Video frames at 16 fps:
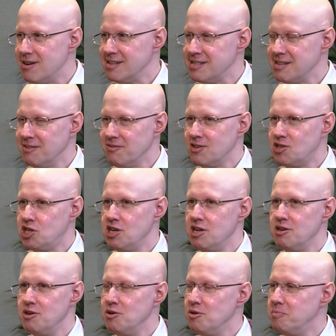at us on the
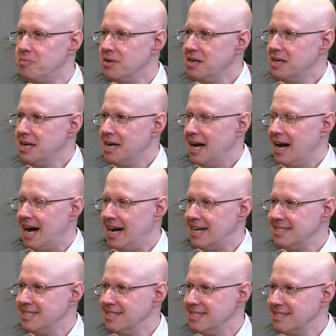tube.
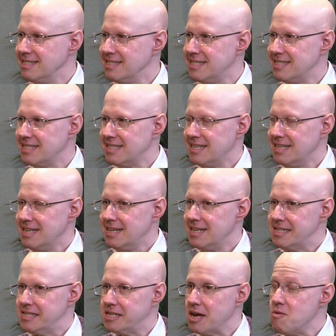And
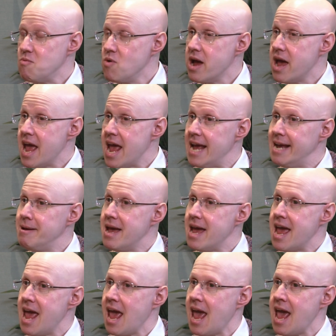so
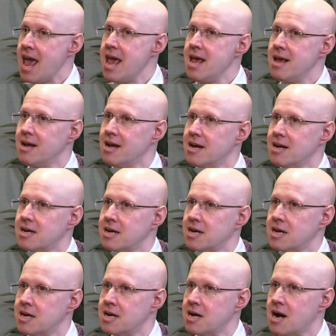he
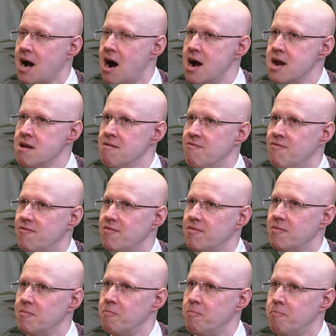kind of
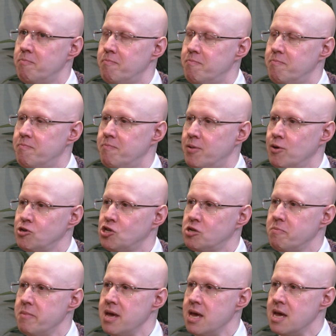
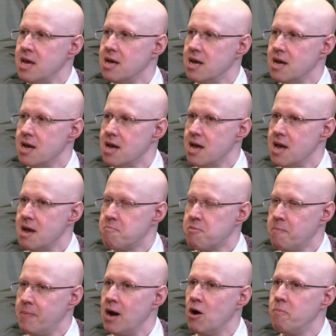pushed me,
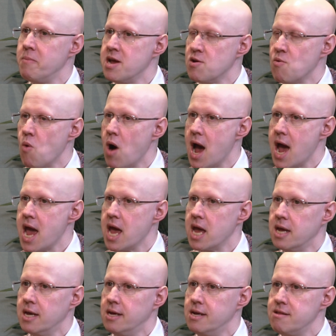propelled me in a way
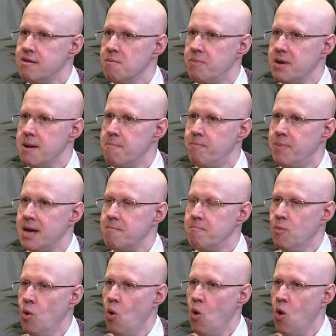to be a bit
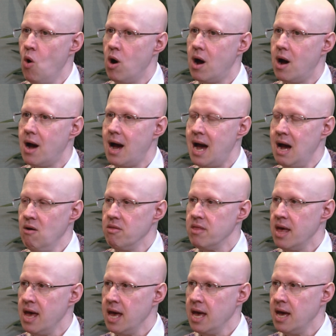more out
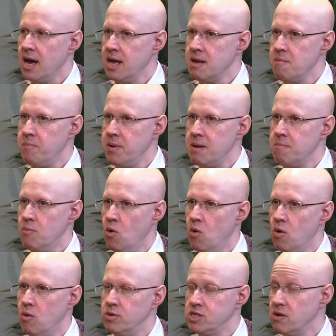there and a bit
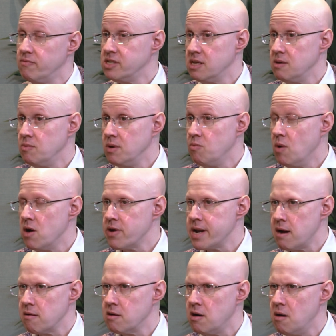more, which obviously we were in
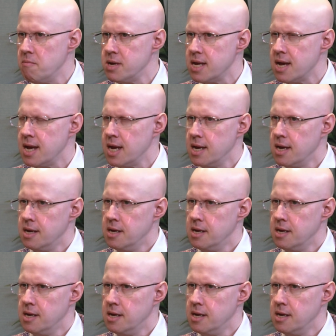our comedy.